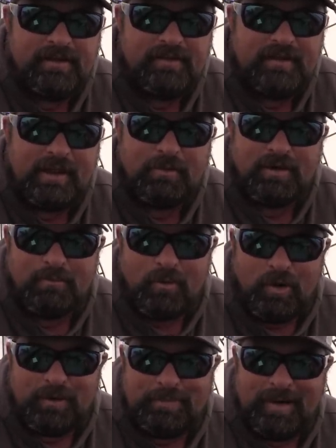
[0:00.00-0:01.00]
They were
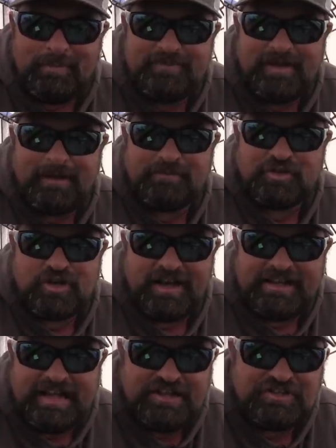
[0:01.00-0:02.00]
more pumped up to try
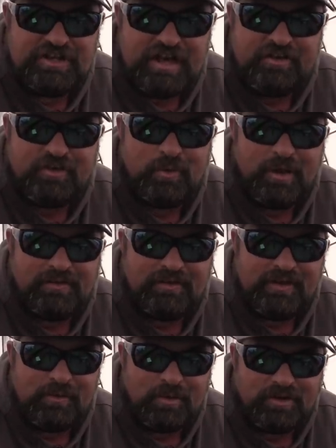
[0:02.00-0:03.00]
to catch another one
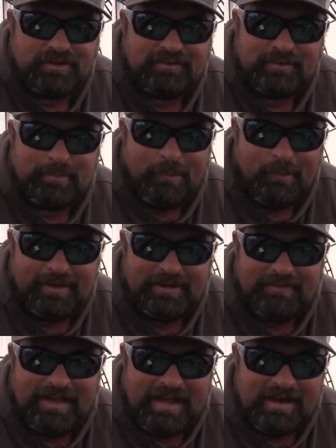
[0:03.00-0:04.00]
than they were
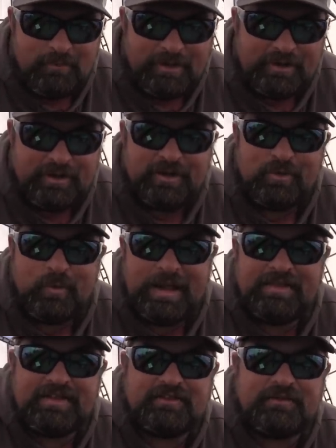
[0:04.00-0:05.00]
disappointed that we couldn't
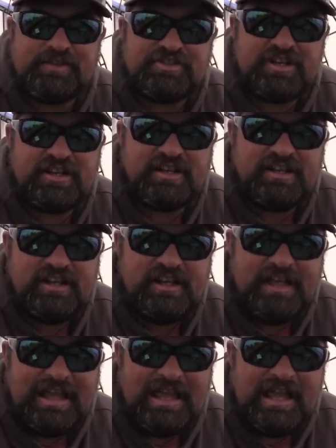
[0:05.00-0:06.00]
weigh this fish in.
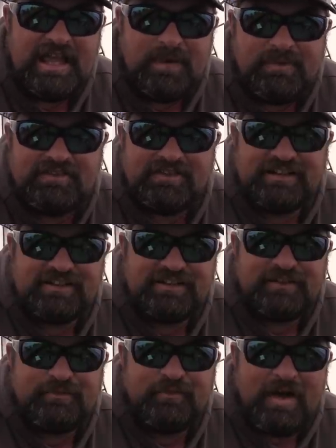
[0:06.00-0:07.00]
It was
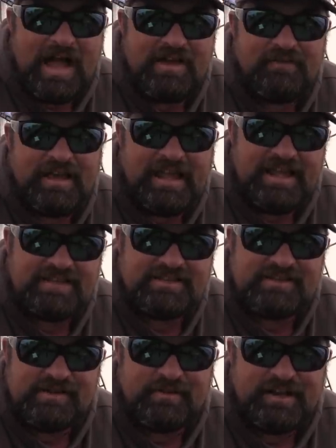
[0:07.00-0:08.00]
literally five
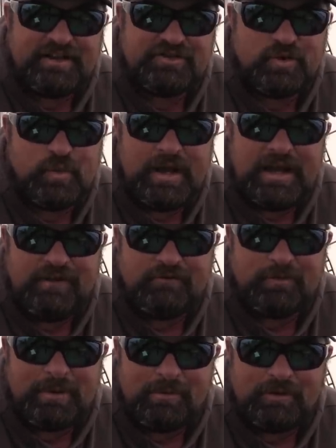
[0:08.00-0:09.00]
eighths of an inch away
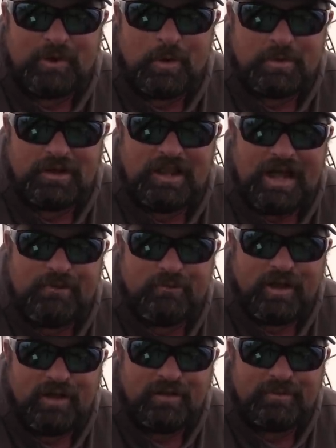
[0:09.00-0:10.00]
from being able to go in the live
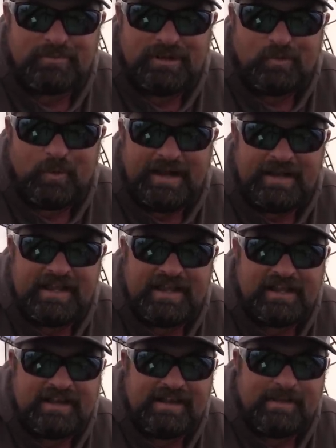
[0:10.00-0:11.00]
well and being weighed
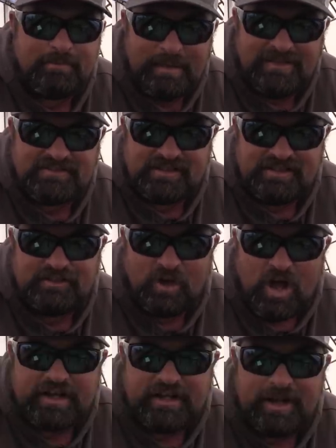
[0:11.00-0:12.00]
in and basically
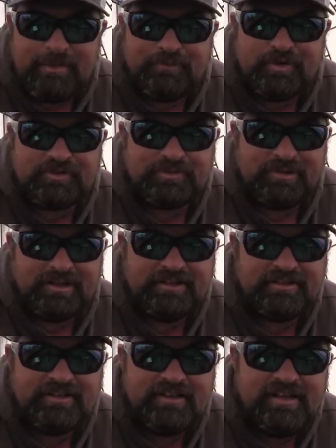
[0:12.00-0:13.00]
locking up first
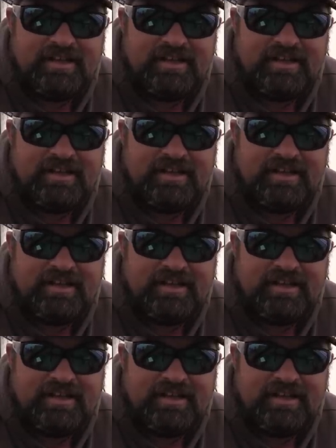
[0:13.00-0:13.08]
place.